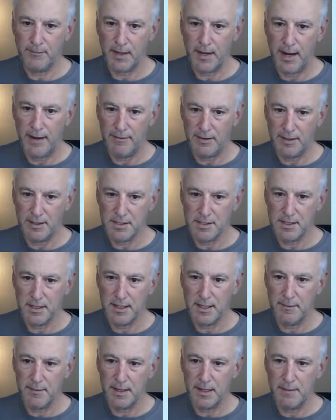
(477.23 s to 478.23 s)
I have a listing
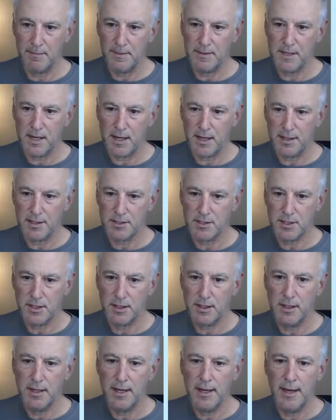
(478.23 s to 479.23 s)
coming up in Hollister,